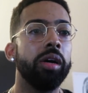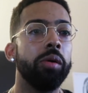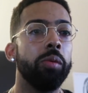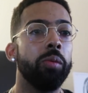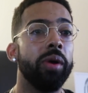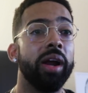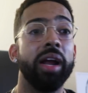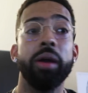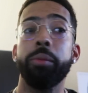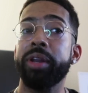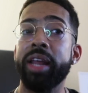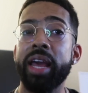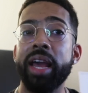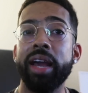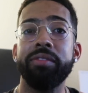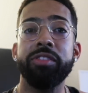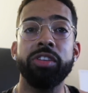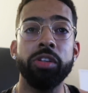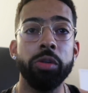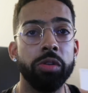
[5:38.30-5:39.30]
where I would
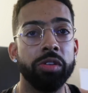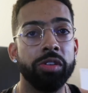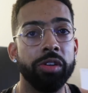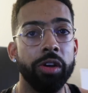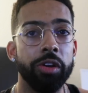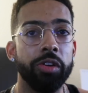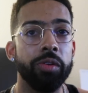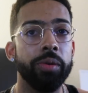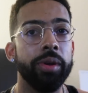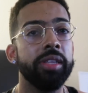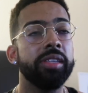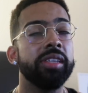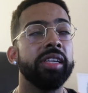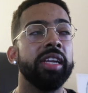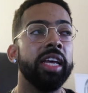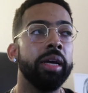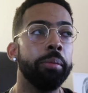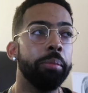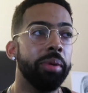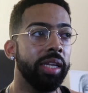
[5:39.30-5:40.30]
have 2 surgeries,
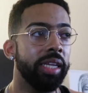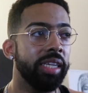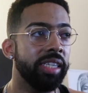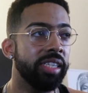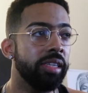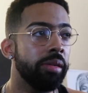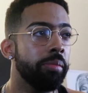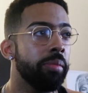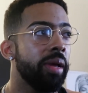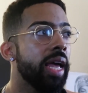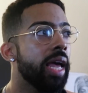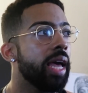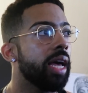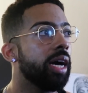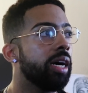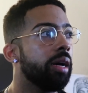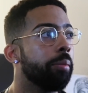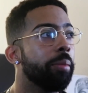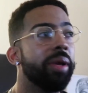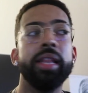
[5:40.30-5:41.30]
an embolism
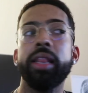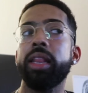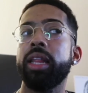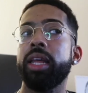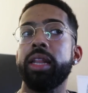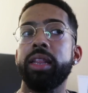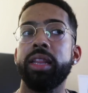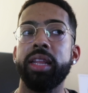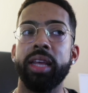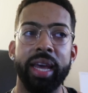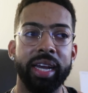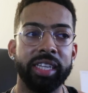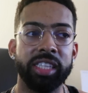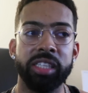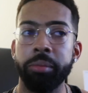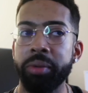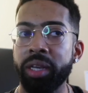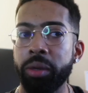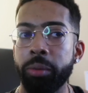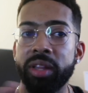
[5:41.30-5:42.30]
and then
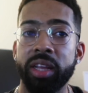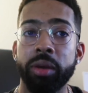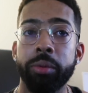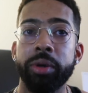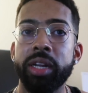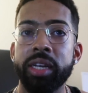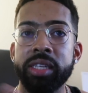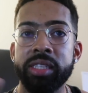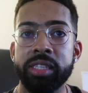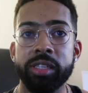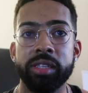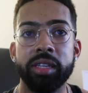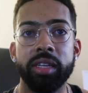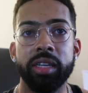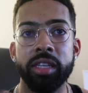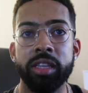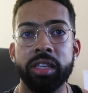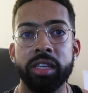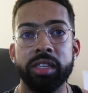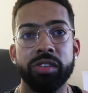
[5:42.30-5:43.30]
vitrectomy, where they would
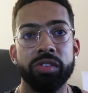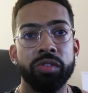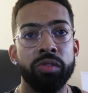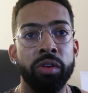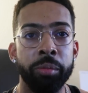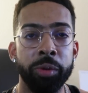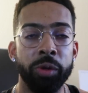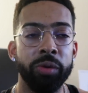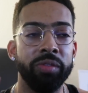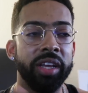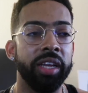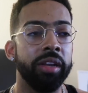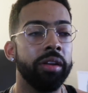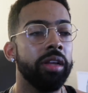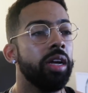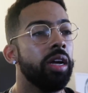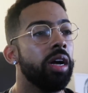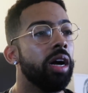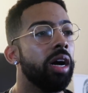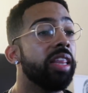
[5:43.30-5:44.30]
essentially just remove it.
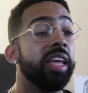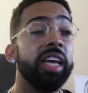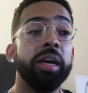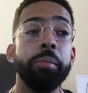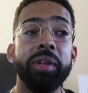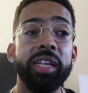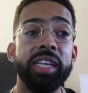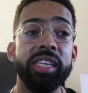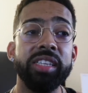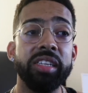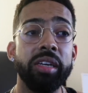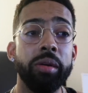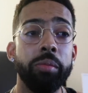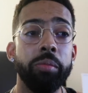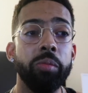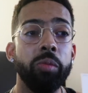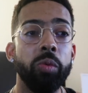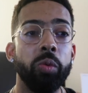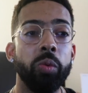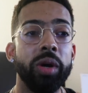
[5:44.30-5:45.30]
The
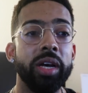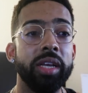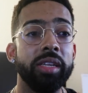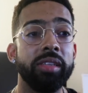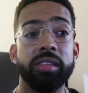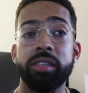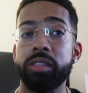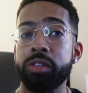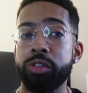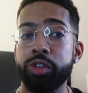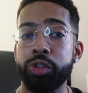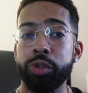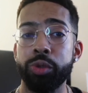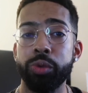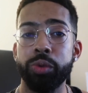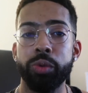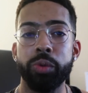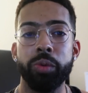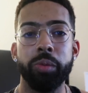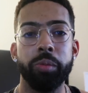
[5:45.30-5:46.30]
embolism was
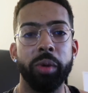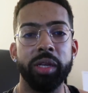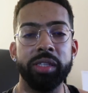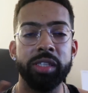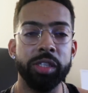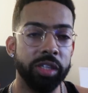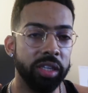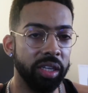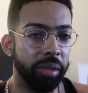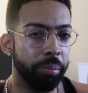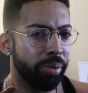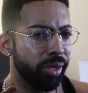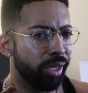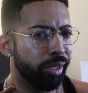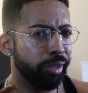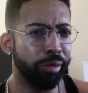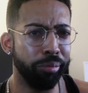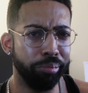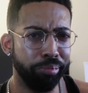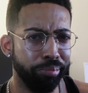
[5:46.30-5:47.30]
to essentially
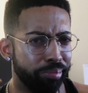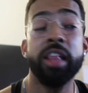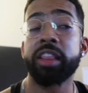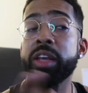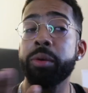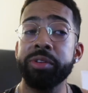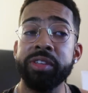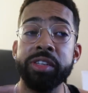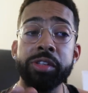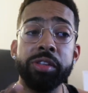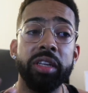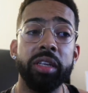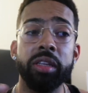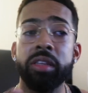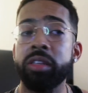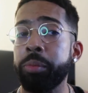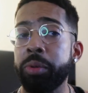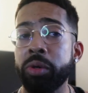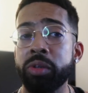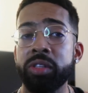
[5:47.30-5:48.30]
they were essentially
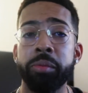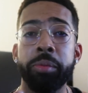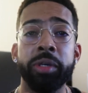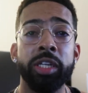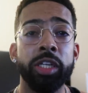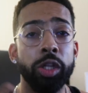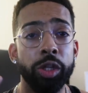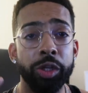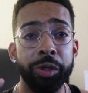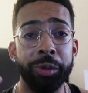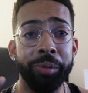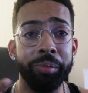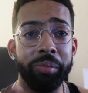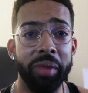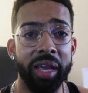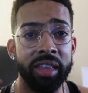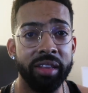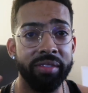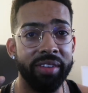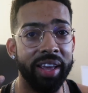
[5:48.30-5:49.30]
supposed to put glue
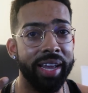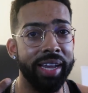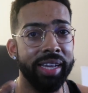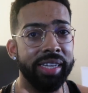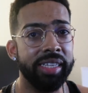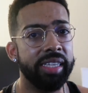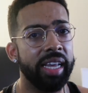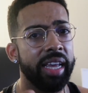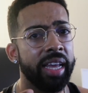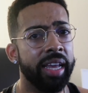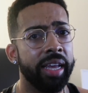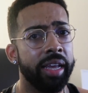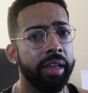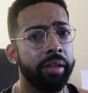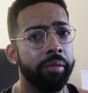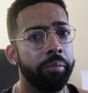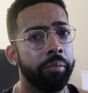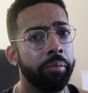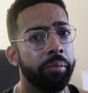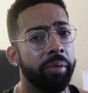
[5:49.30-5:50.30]
in the veins,
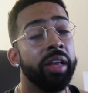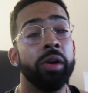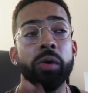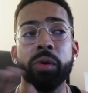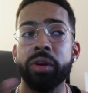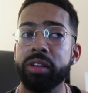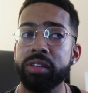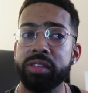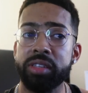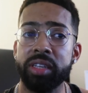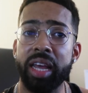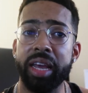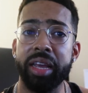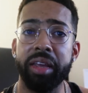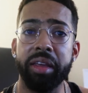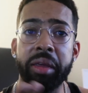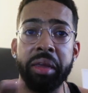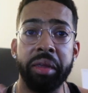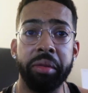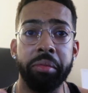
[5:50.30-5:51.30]
and in order to like
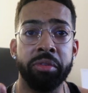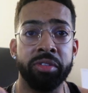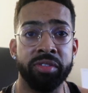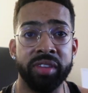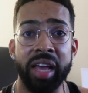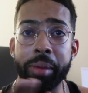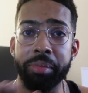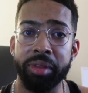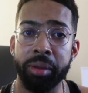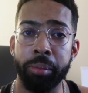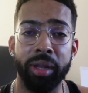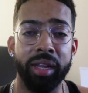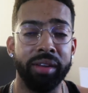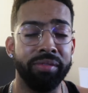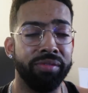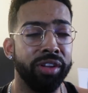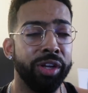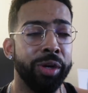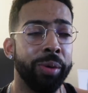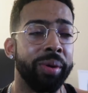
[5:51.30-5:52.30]
stop the
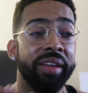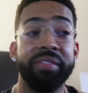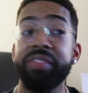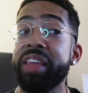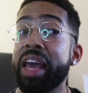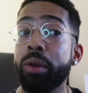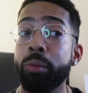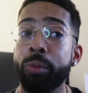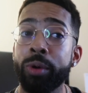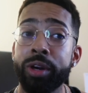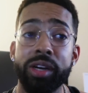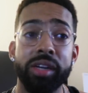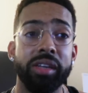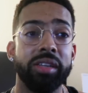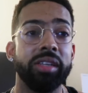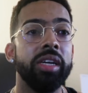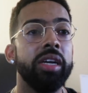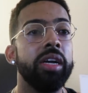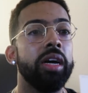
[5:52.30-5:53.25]
blood flow, and if that worked,